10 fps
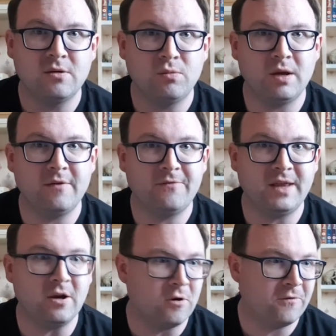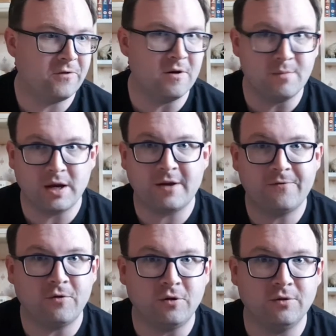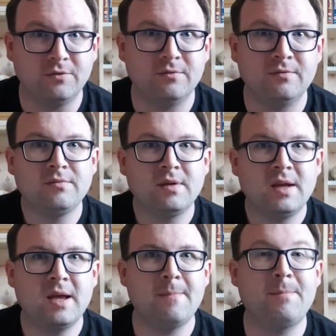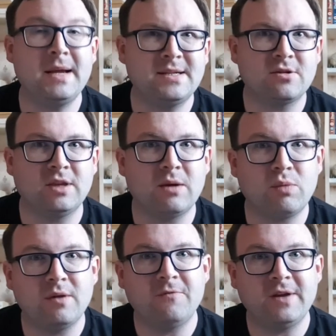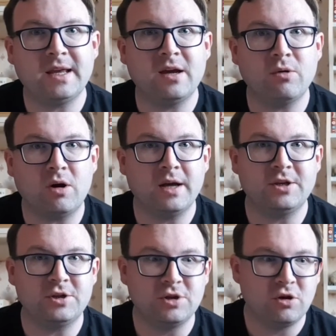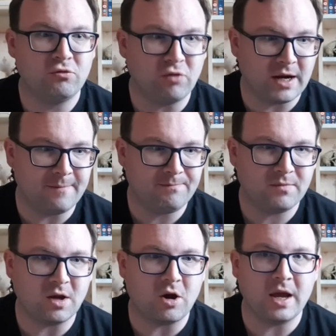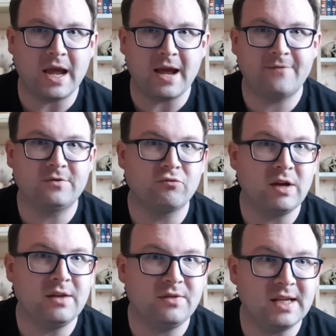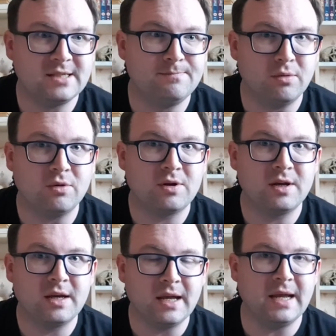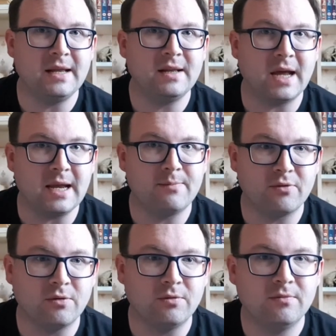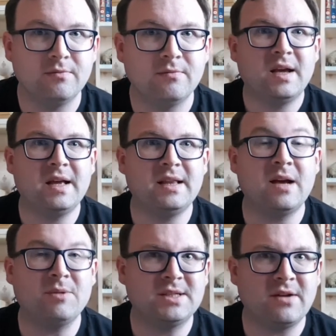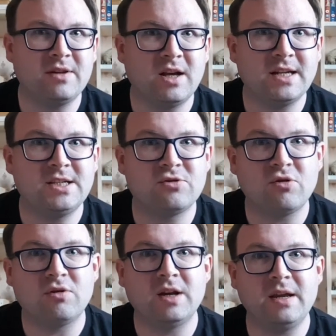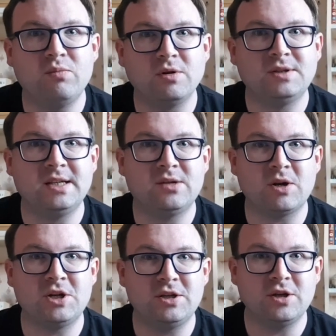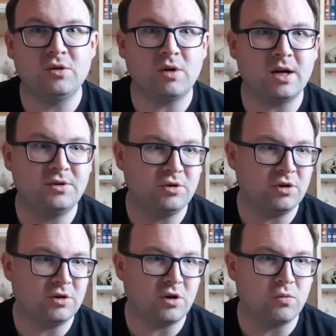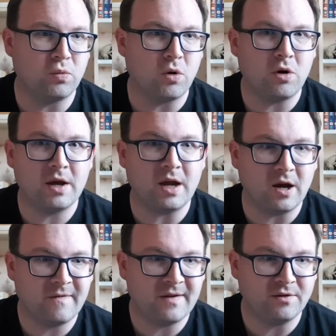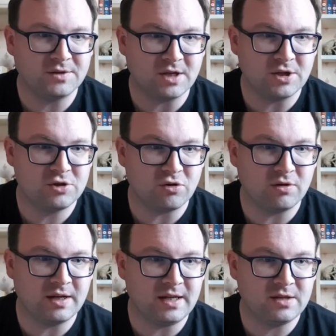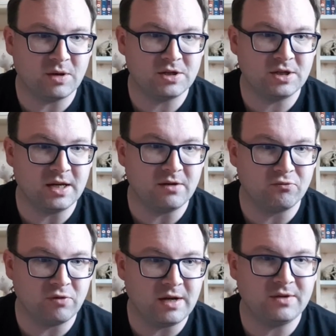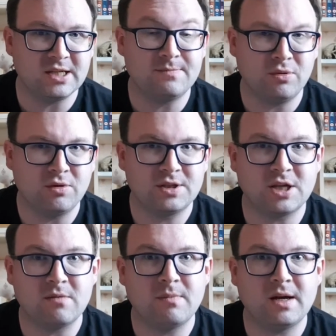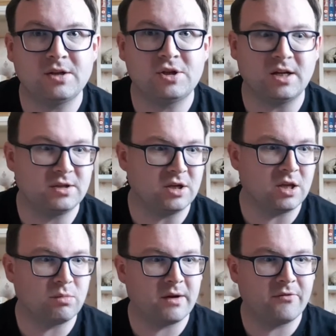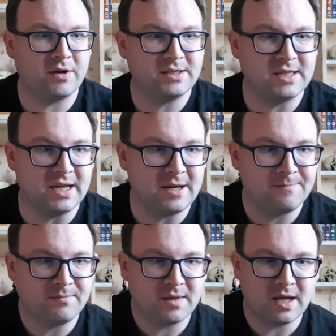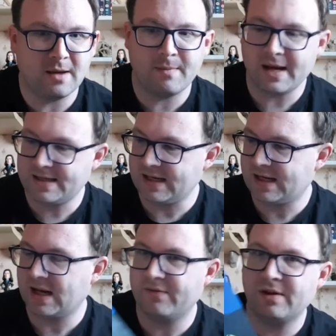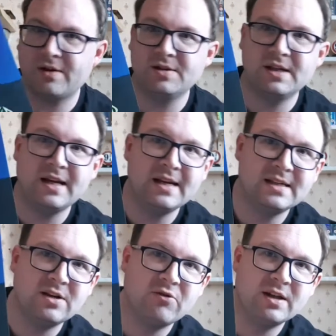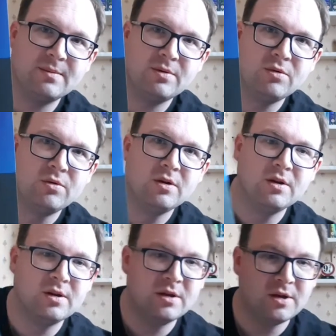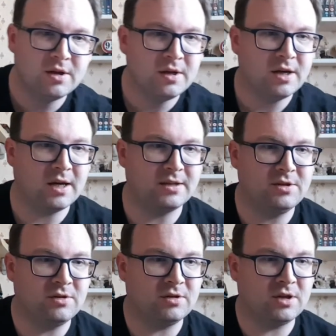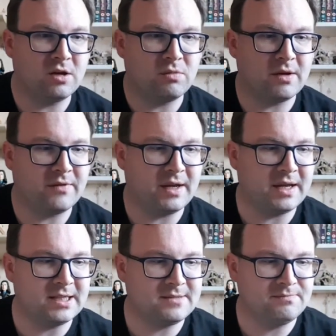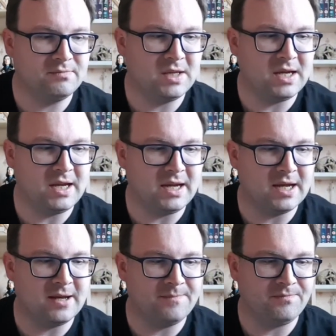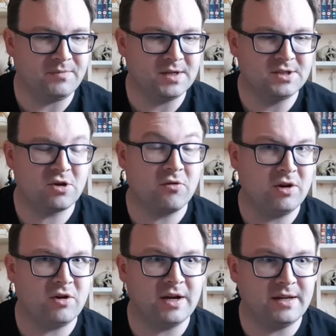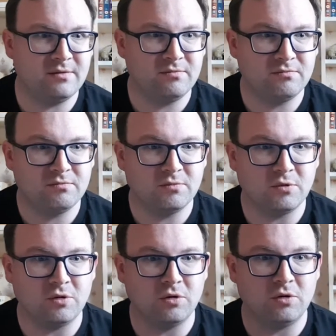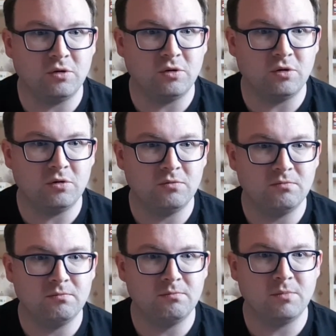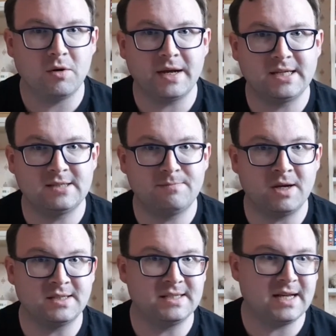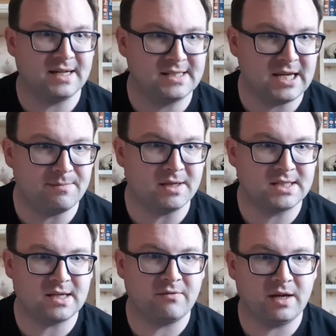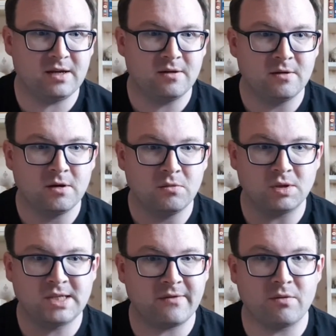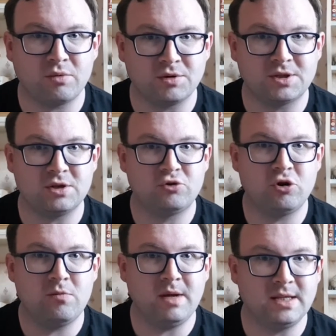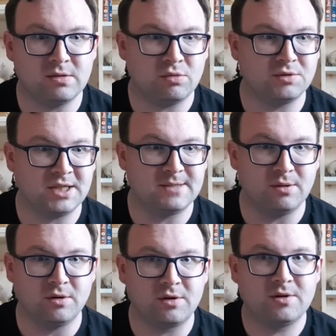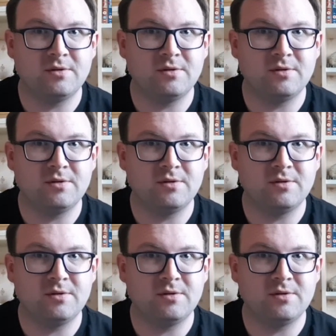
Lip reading: with the author Mike Thorn. And based on that one video, I just knew, right, I have to read this book in April. And that was something that I strongly wanted to actually do. I do not know why I felt so strongly to actually read this book so much. I don't know whether it's the amazing cover, because it is incredible. I do not know whether it's the storyline or Mike's personality, but something, whatever it was, drew me towards this book.